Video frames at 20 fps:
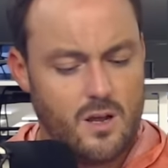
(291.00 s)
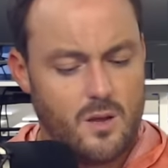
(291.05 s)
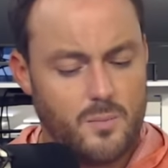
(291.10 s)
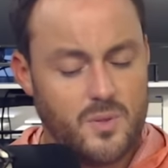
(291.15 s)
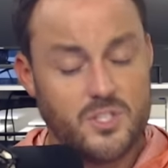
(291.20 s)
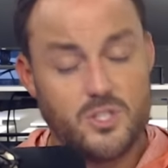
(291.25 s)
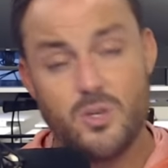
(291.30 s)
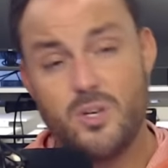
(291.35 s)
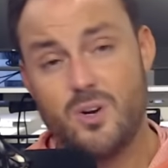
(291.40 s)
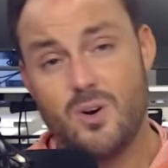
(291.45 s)

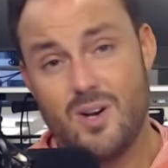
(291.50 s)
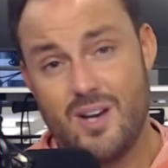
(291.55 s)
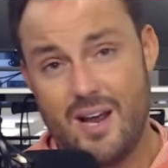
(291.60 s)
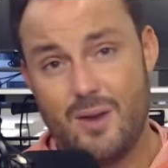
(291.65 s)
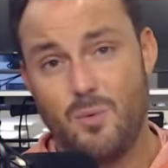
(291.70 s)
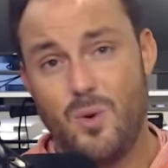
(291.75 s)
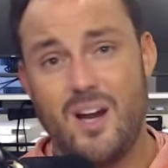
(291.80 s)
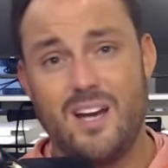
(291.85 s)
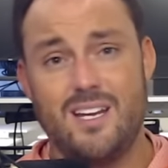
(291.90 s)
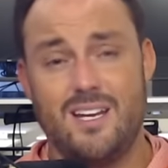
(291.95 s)
But due to your
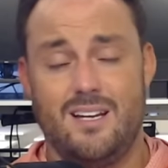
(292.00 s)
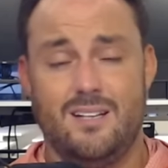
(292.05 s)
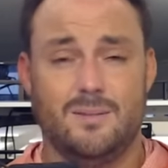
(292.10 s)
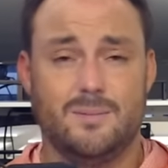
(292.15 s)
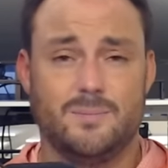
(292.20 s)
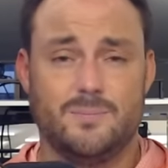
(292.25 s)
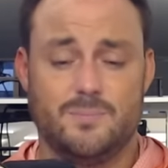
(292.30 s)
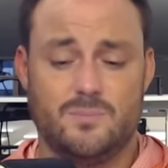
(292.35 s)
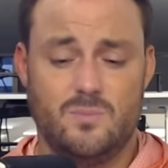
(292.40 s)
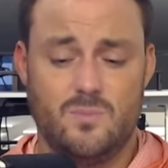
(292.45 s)
net ranking,
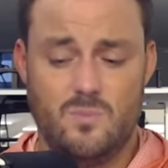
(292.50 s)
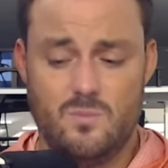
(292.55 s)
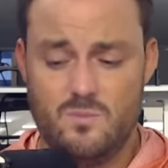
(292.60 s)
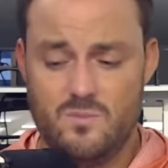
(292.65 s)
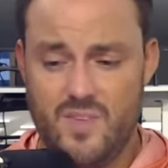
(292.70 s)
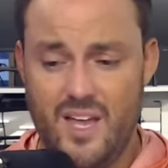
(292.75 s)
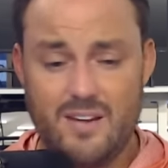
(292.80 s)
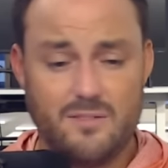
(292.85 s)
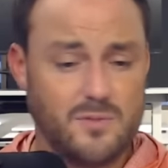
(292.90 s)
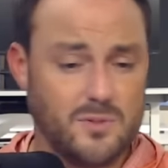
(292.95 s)

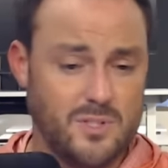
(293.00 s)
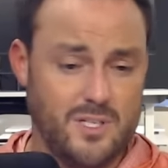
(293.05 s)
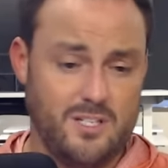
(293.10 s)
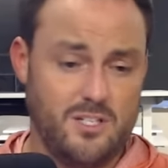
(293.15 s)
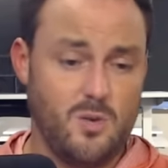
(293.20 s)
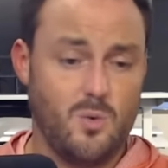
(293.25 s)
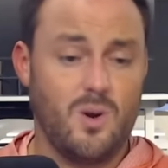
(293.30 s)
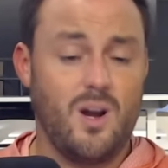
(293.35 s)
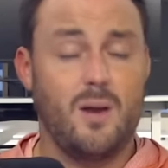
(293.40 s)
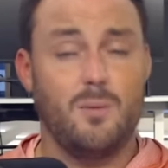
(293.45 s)
thankfully,
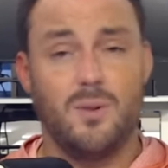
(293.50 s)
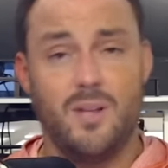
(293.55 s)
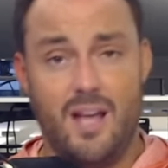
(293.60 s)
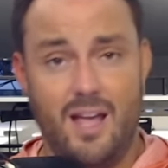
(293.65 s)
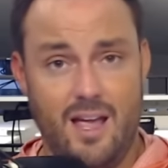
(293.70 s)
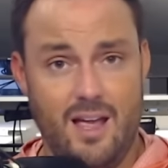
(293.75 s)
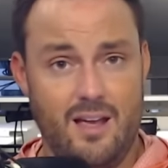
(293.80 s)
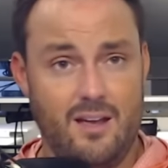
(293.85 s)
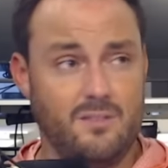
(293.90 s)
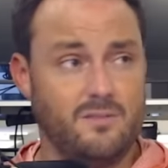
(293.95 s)
you were able to
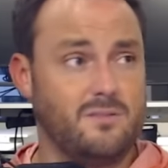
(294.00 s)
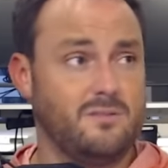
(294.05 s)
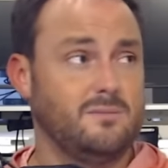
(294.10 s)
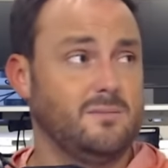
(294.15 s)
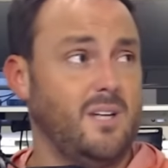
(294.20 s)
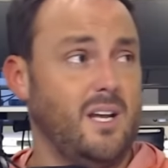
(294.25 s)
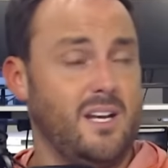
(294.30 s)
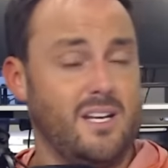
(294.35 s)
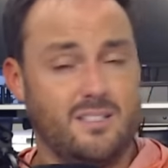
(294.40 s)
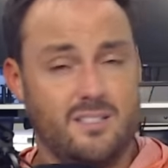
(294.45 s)
have
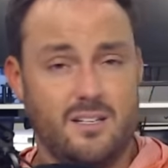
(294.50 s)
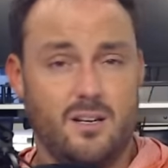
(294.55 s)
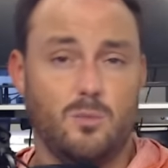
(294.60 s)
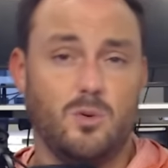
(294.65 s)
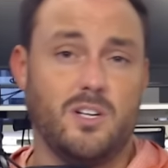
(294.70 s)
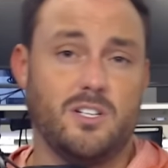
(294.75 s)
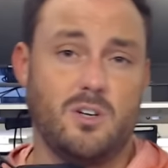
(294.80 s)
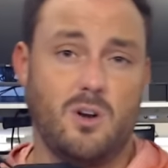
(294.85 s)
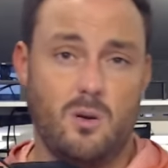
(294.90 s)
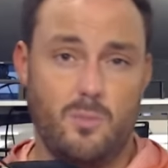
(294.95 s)
an
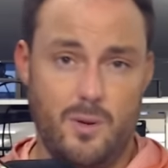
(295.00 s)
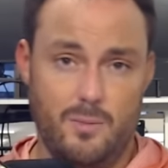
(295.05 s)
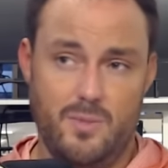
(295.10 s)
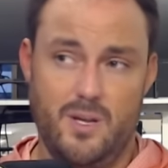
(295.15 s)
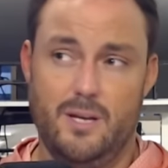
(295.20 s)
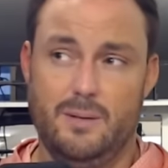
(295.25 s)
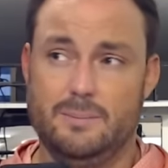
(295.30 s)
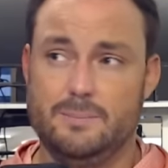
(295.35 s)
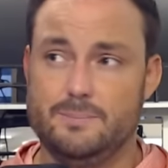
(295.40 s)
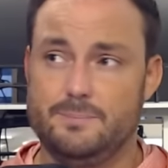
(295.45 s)
NCAA tournament
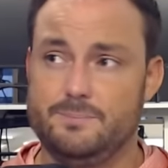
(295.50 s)
bid.